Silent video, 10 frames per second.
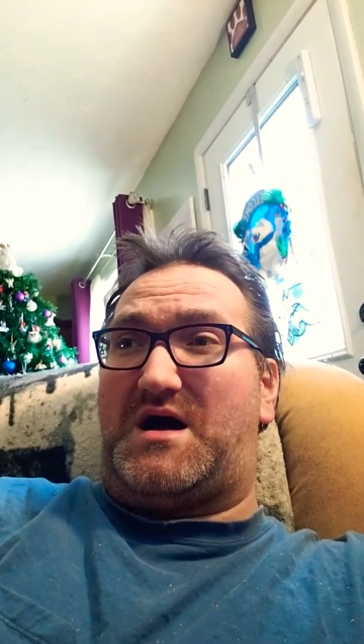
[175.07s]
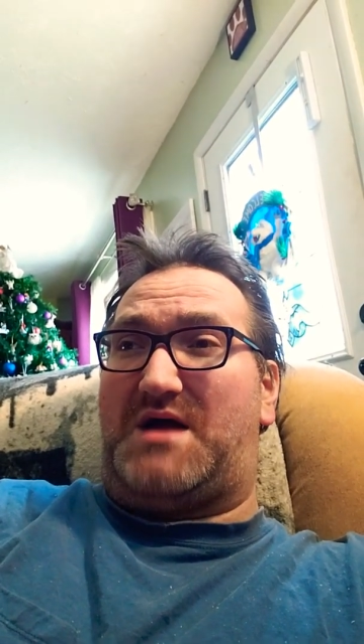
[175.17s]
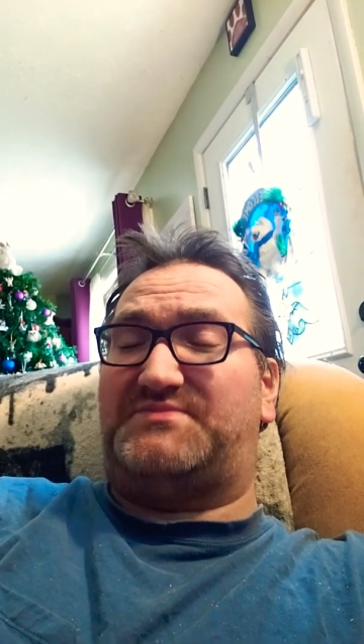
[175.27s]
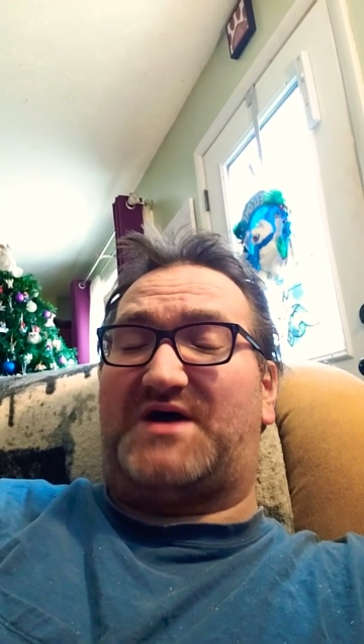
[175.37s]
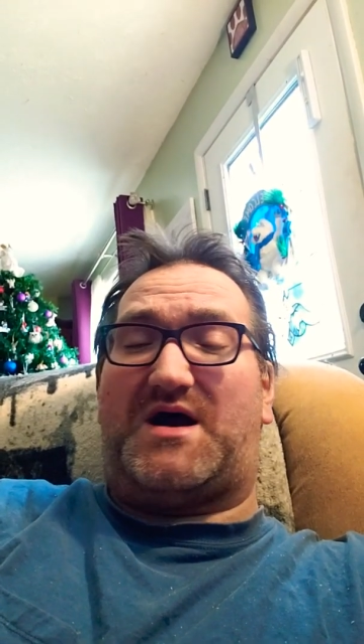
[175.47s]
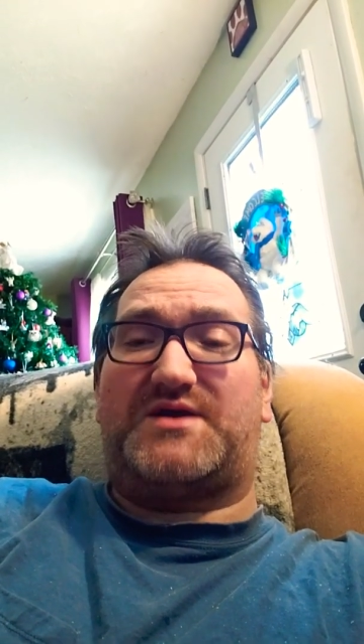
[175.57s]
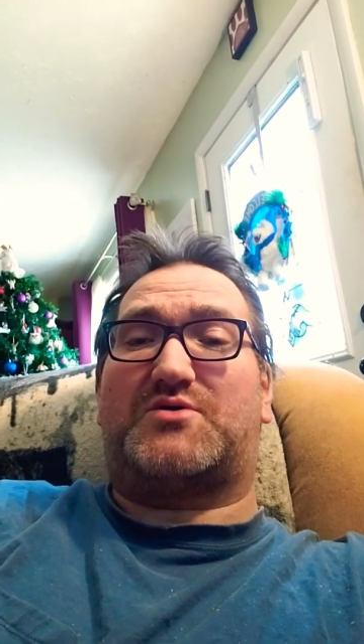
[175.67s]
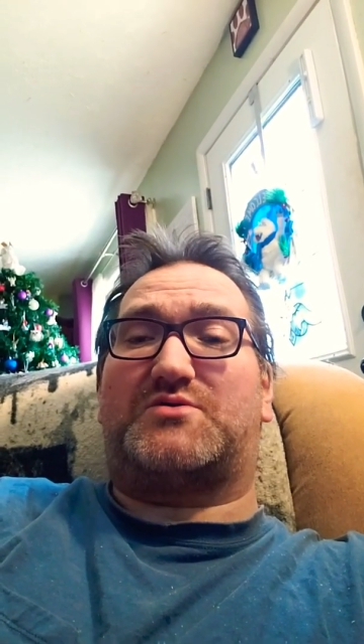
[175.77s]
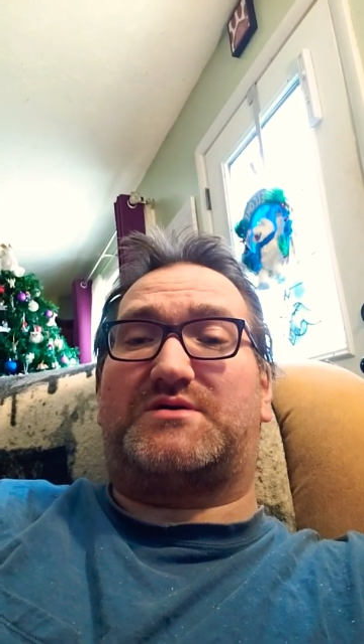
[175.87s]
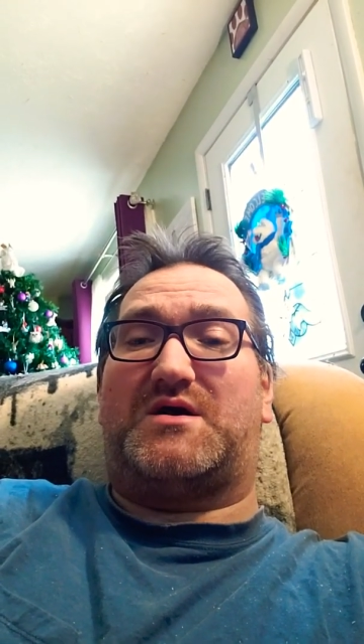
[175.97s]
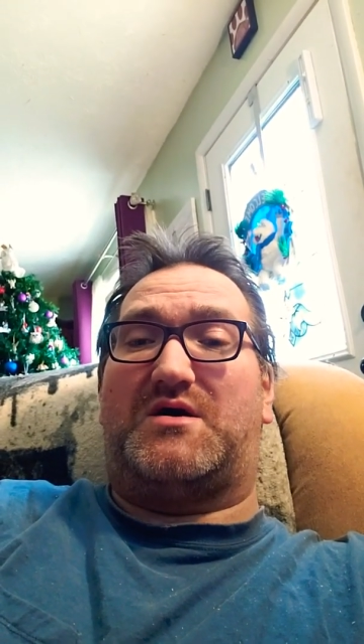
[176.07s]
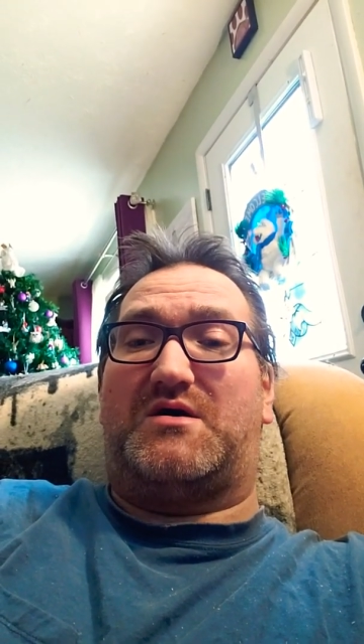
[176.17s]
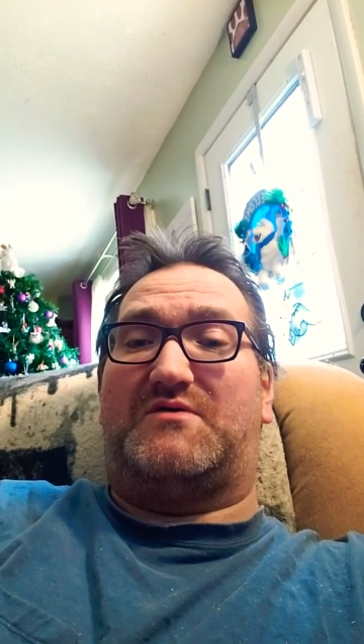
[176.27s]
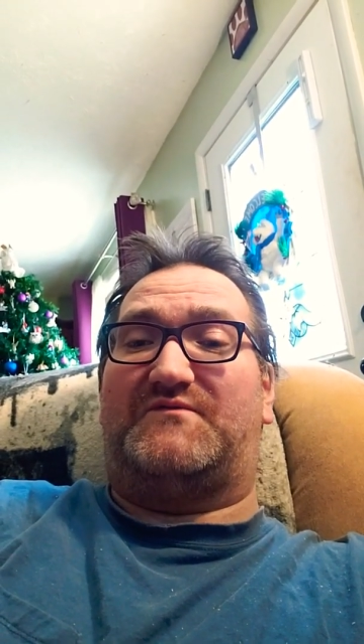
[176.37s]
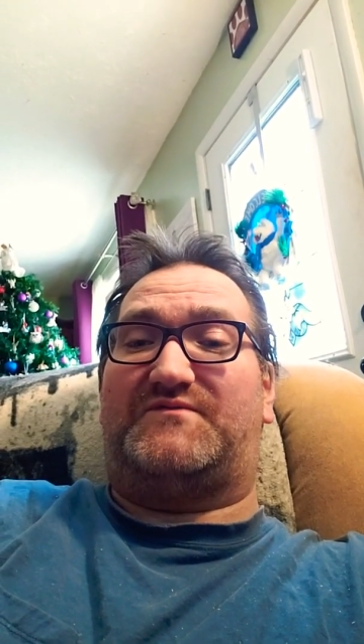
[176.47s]
I'm tired
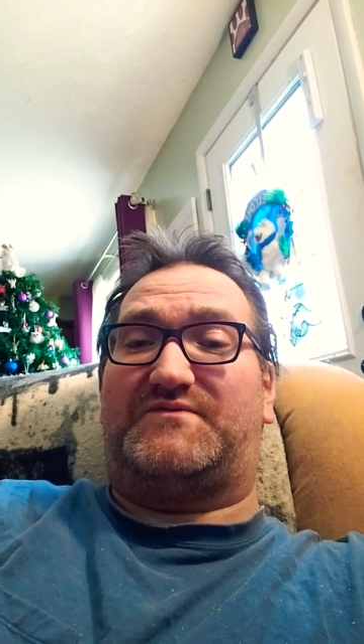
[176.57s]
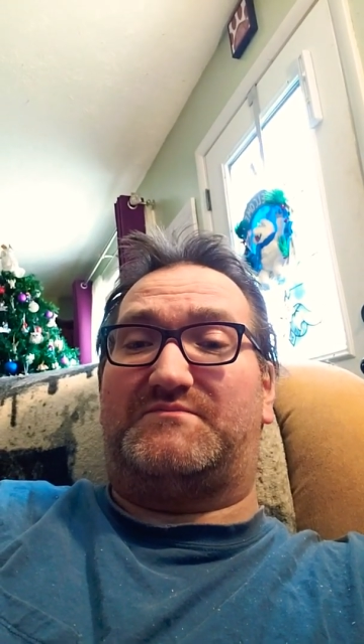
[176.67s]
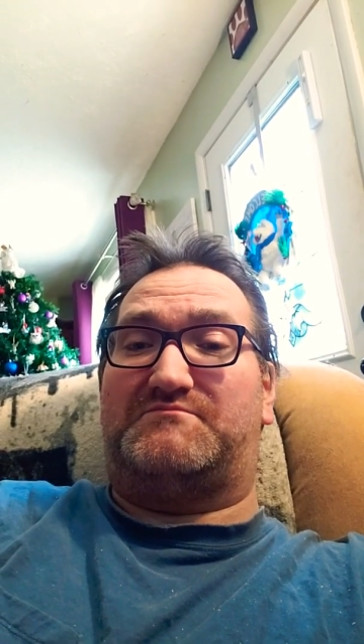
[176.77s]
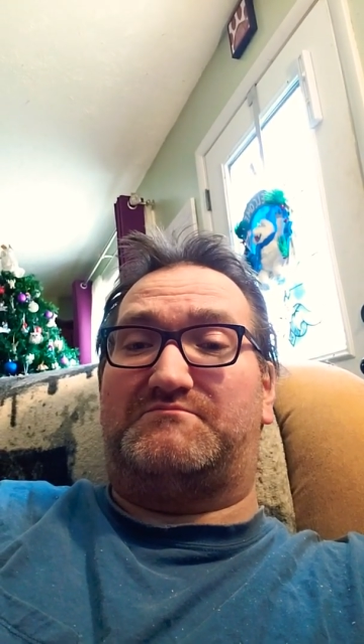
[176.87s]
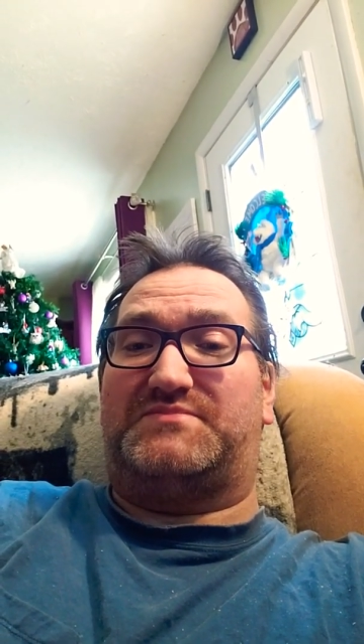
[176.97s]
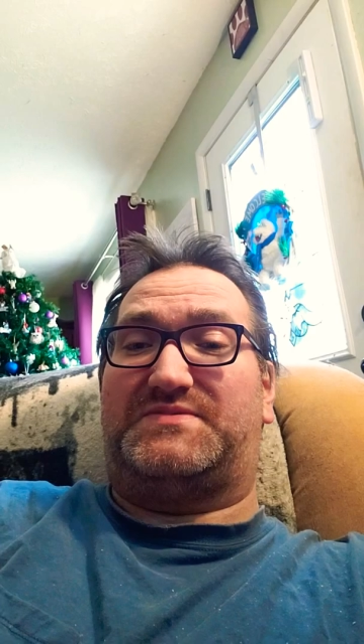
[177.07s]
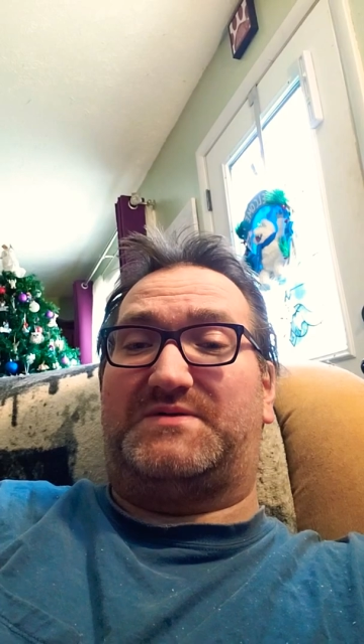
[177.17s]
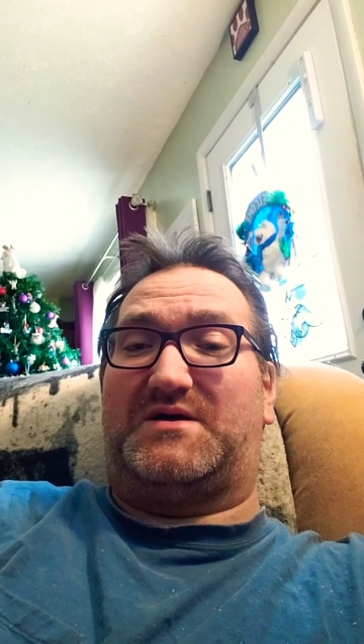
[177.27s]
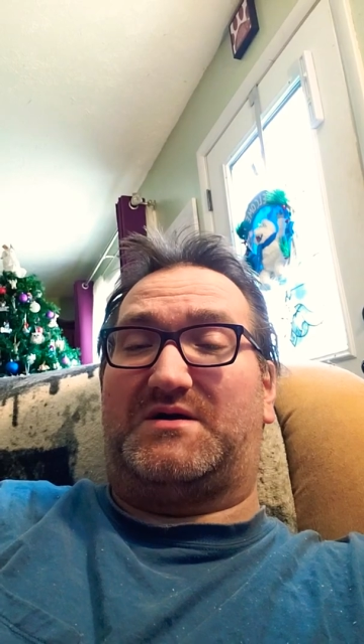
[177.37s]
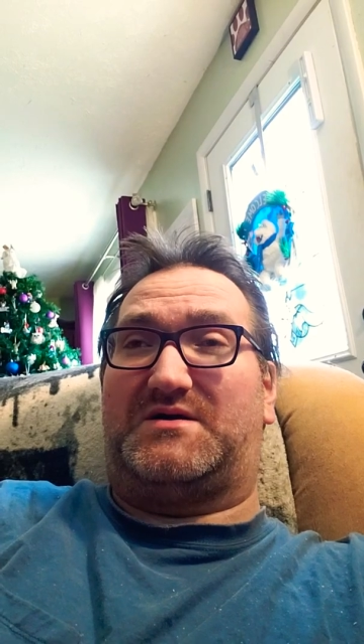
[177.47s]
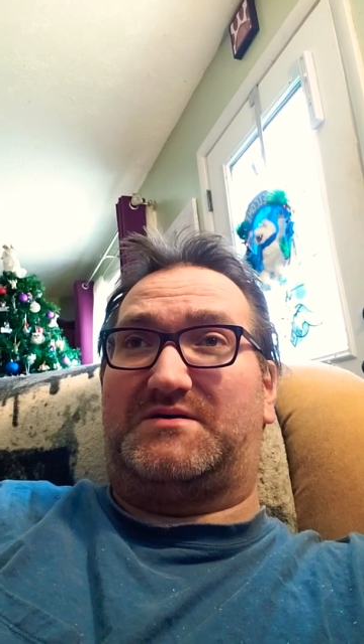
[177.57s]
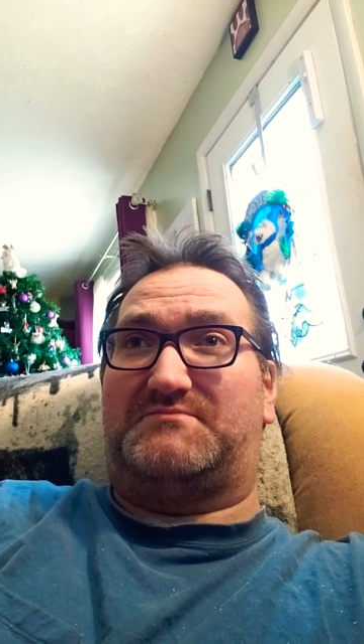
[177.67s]
of the